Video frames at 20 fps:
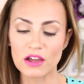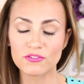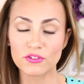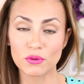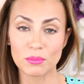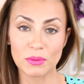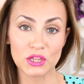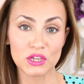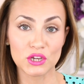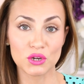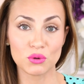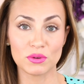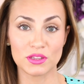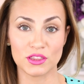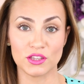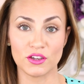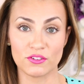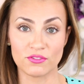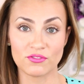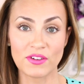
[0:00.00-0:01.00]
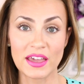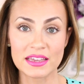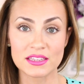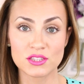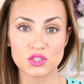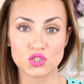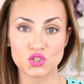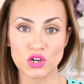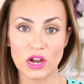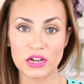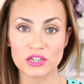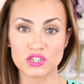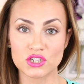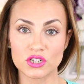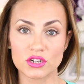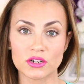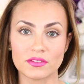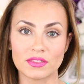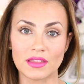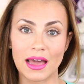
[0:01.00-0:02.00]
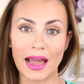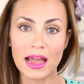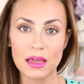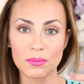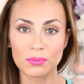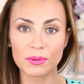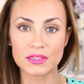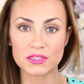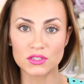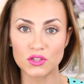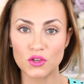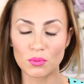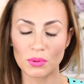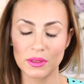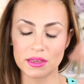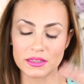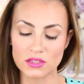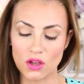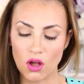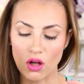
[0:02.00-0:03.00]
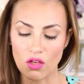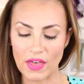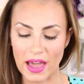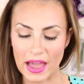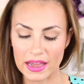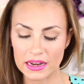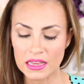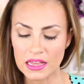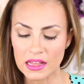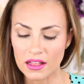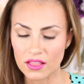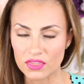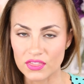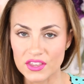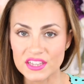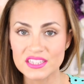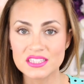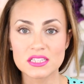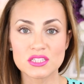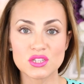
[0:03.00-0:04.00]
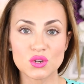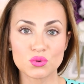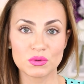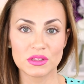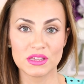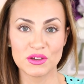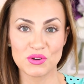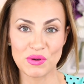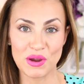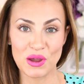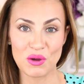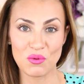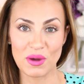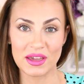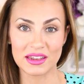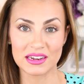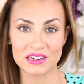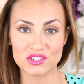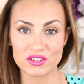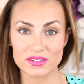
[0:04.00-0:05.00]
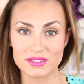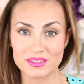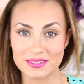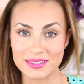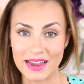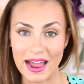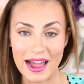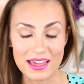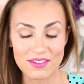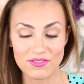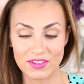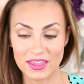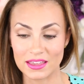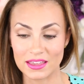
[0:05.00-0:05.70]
familiar with your face structure and the high planes, low planes, all that. This is a really great way to just dive